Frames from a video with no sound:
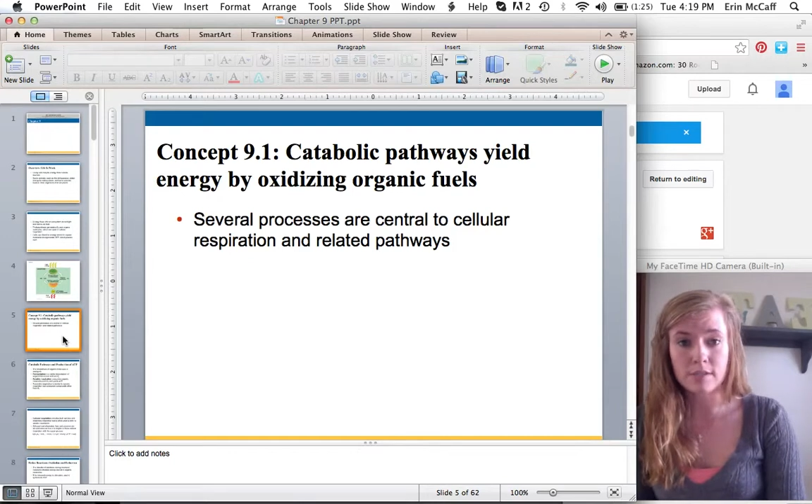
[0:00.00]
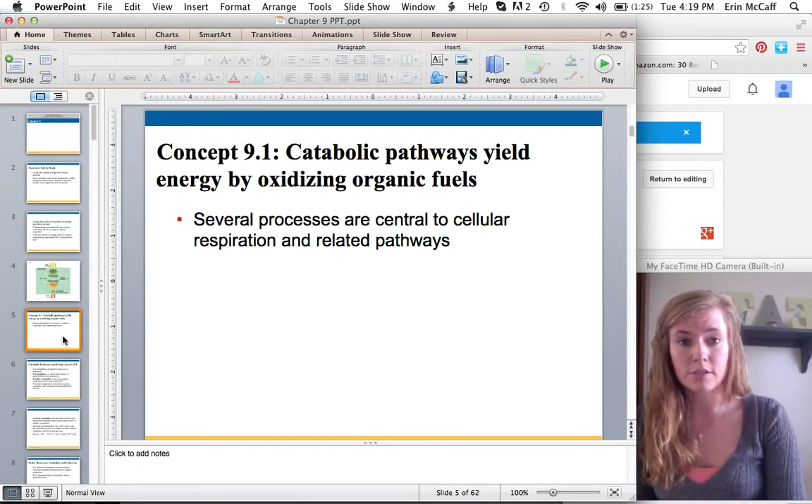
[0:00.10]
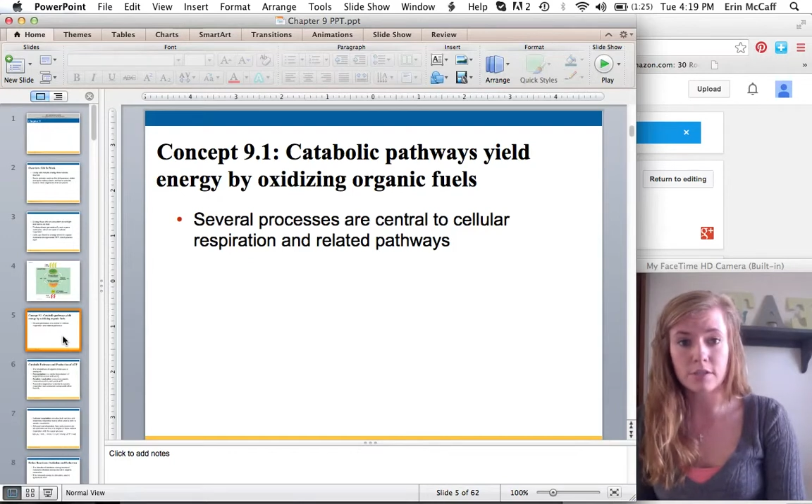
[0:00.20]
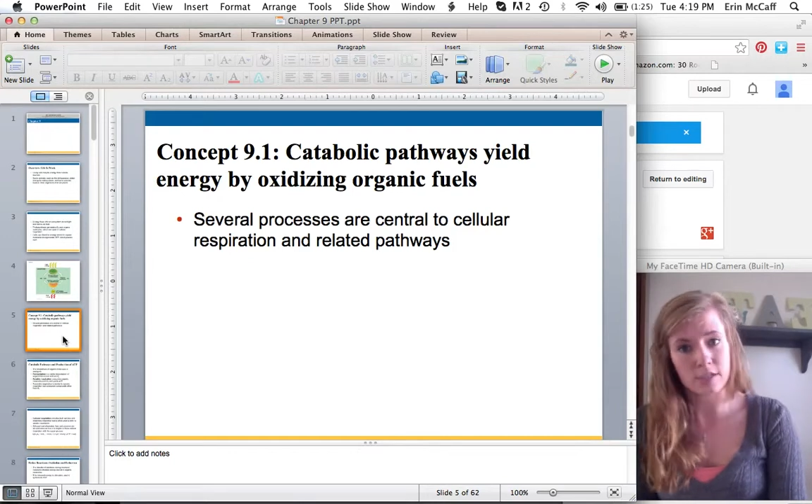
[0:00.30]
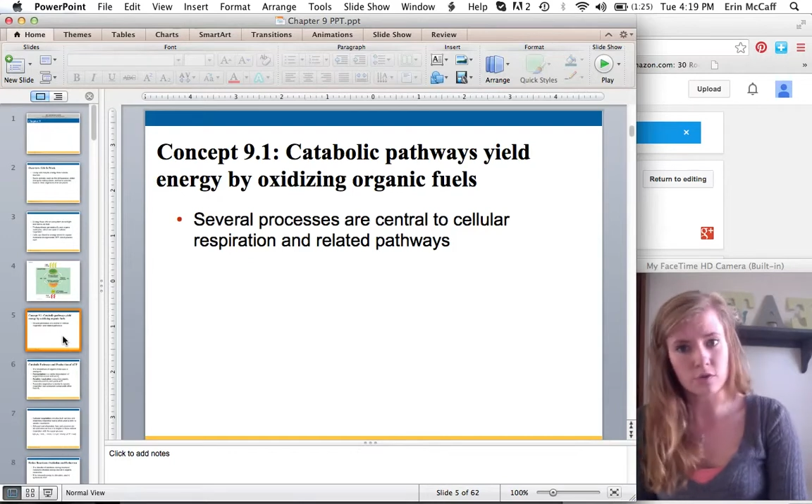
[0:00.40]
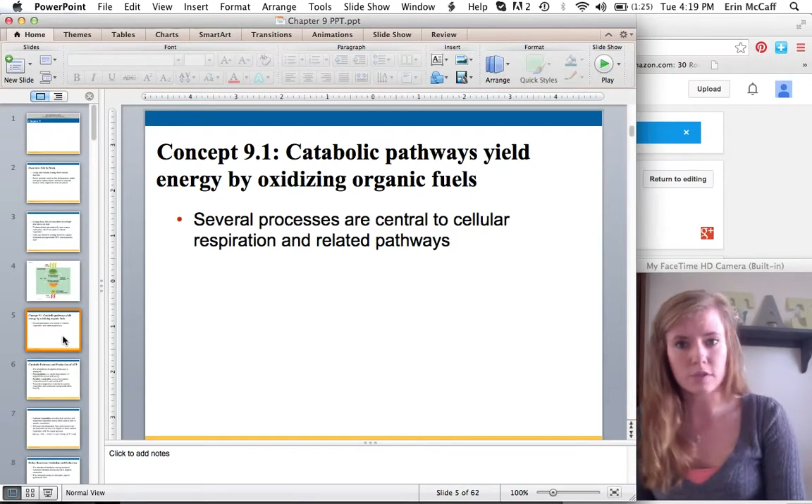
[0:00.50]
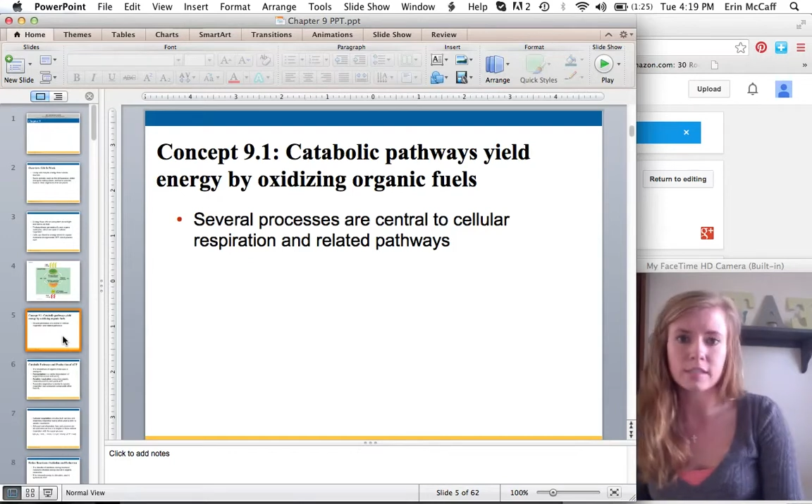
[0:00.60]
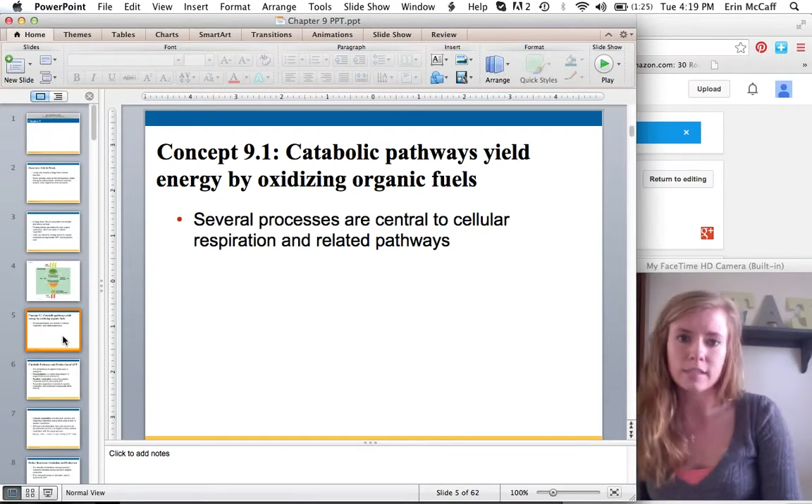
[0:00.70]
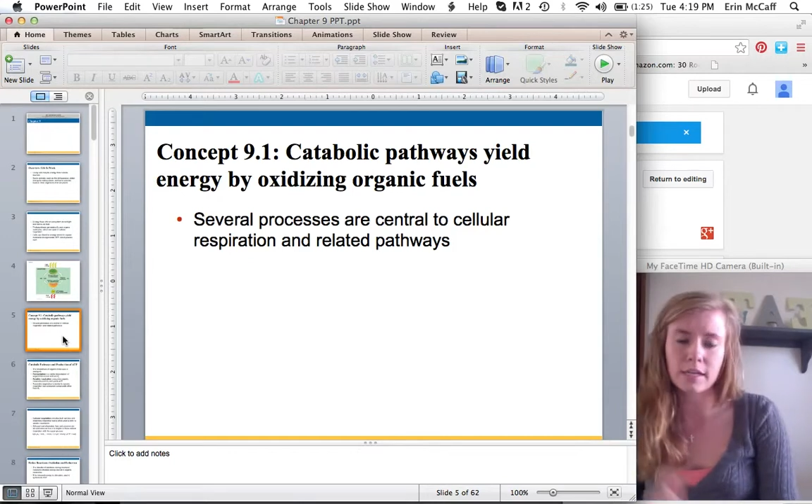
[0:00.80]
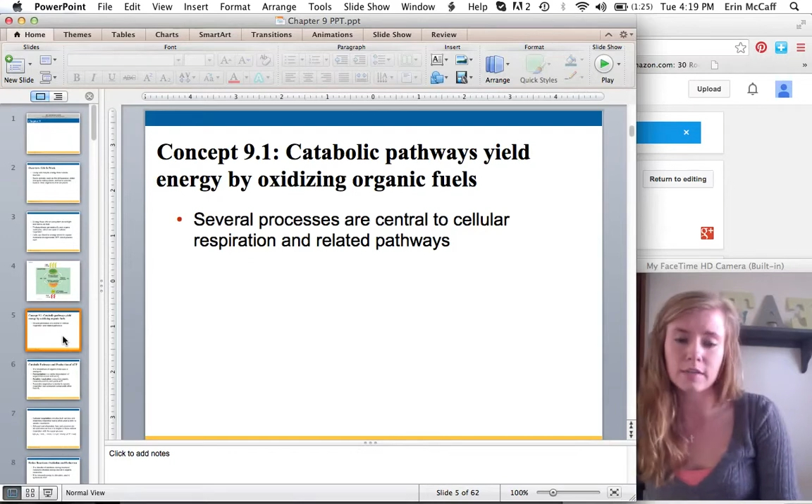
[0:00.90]
are central to
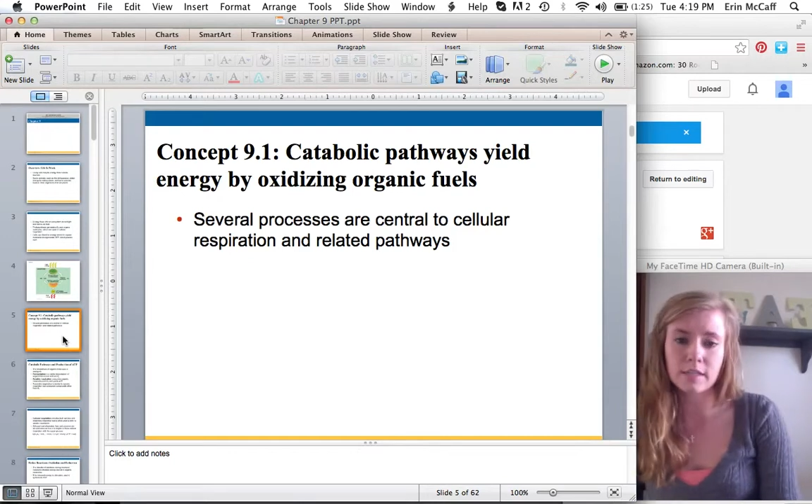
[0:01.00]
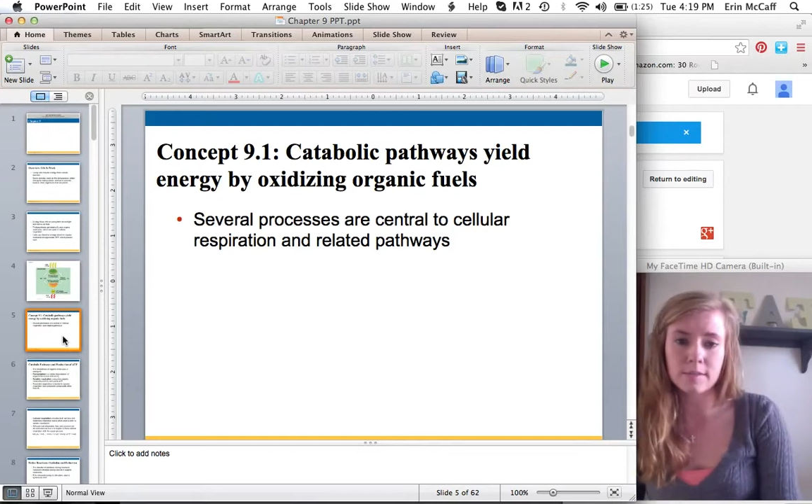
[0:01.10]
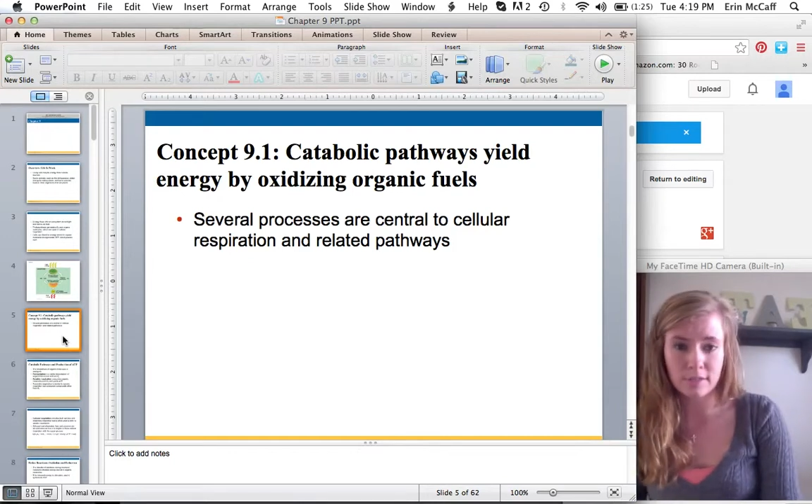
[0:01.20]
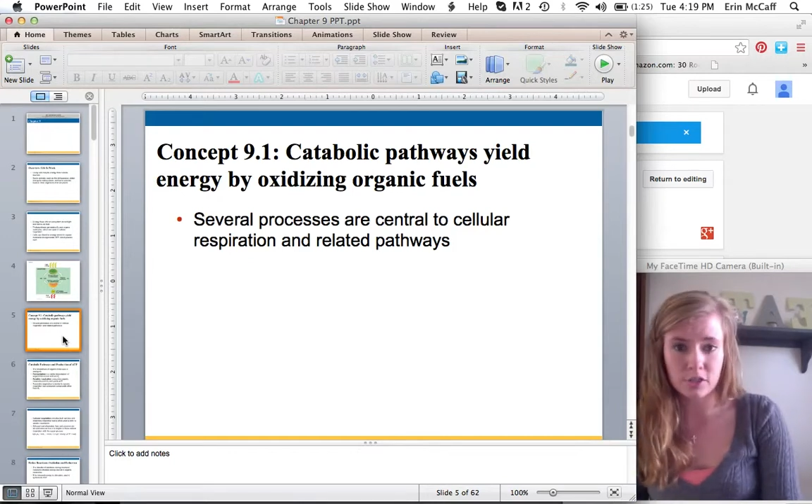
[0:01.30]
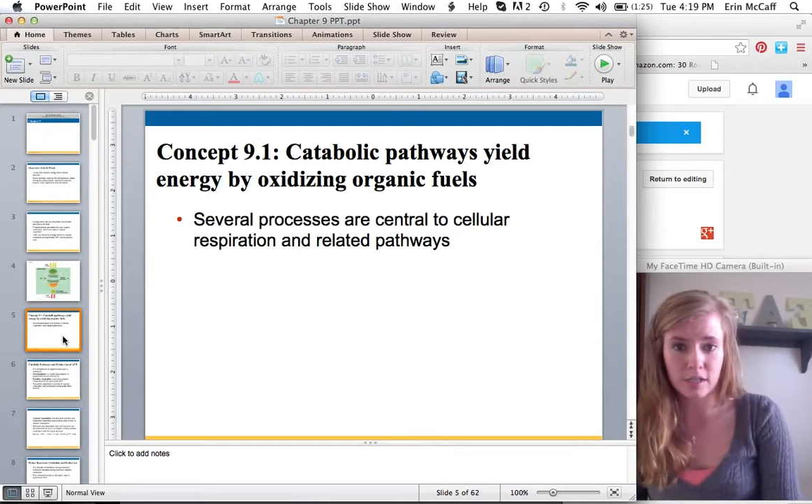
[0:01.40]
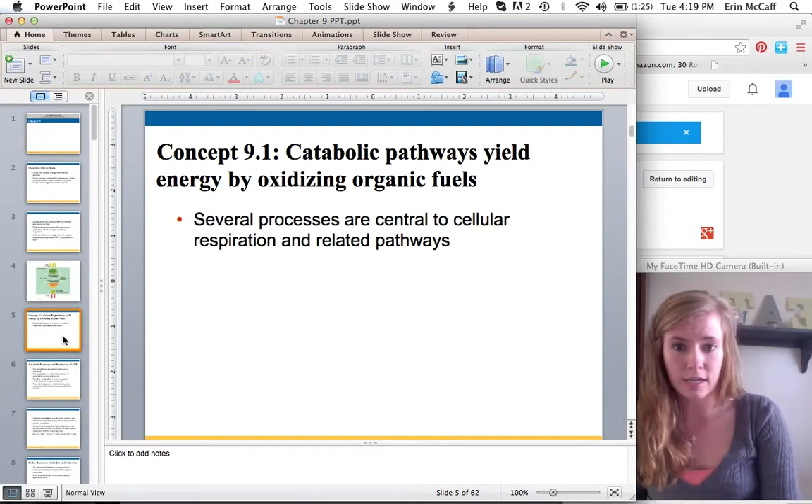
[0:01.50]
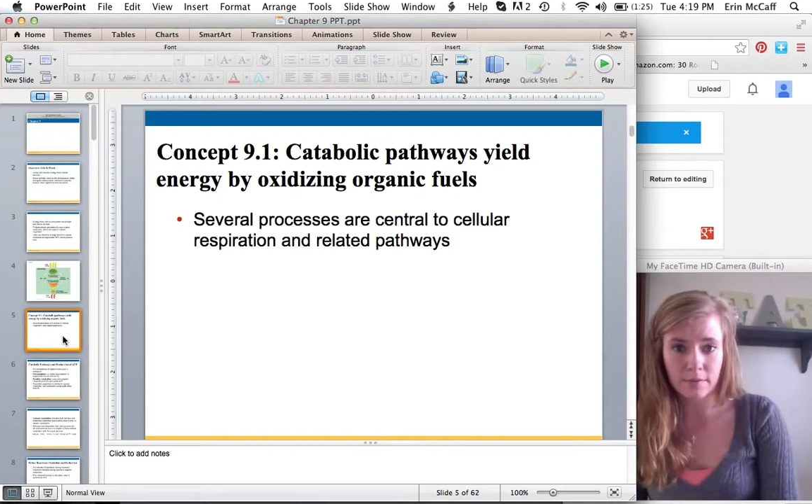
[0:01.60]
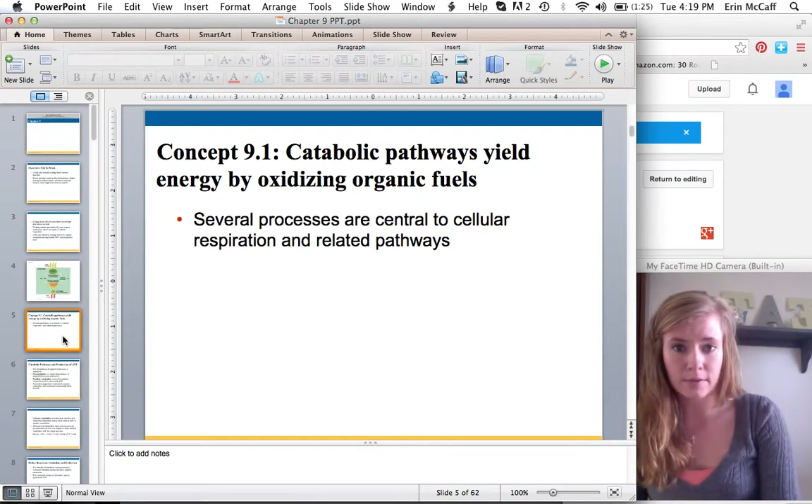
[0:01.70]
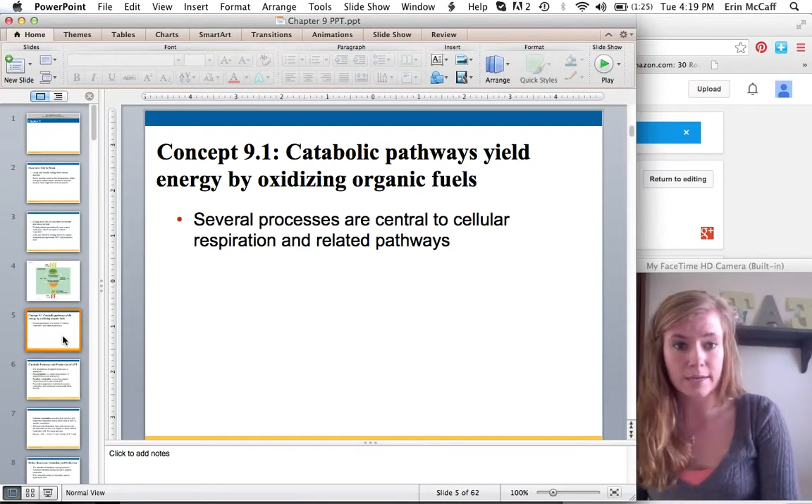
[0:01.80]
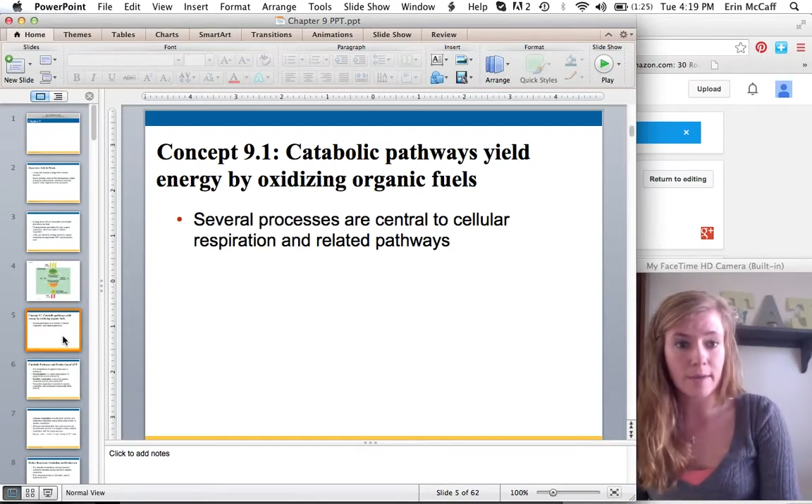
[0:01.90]
cellular respiration and
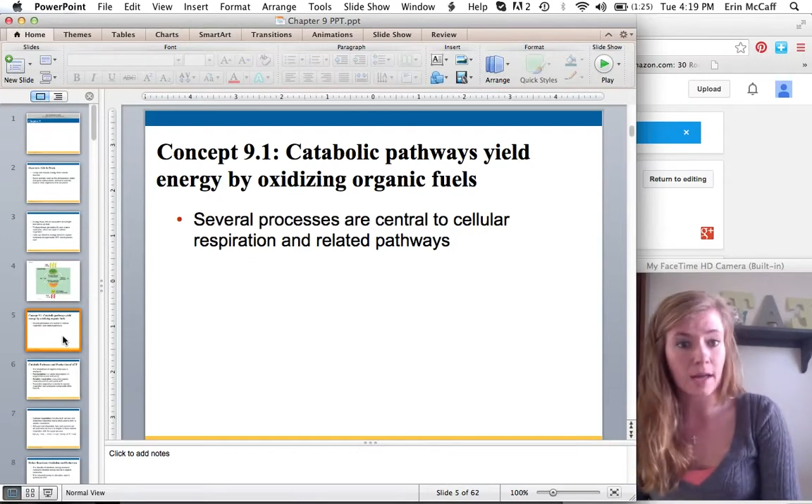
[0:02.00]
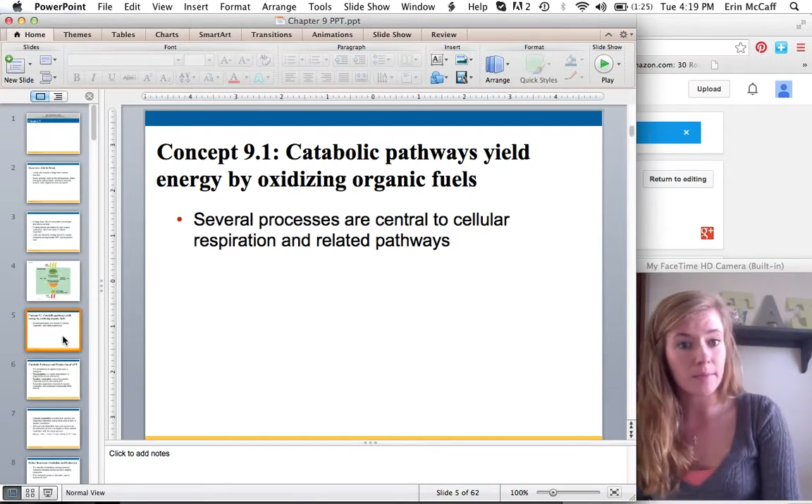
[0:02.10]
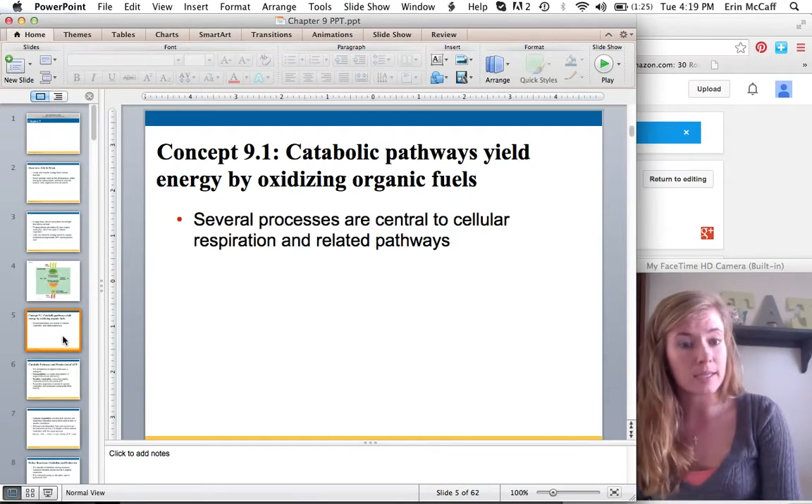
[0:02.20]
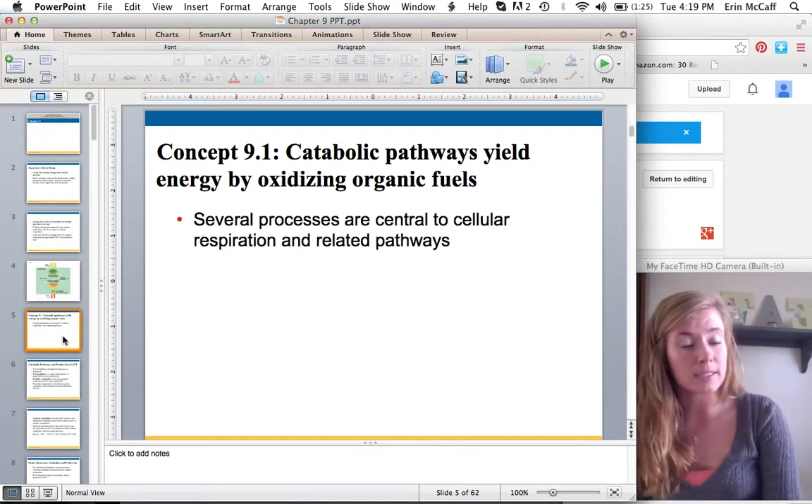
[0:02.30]
related pathways,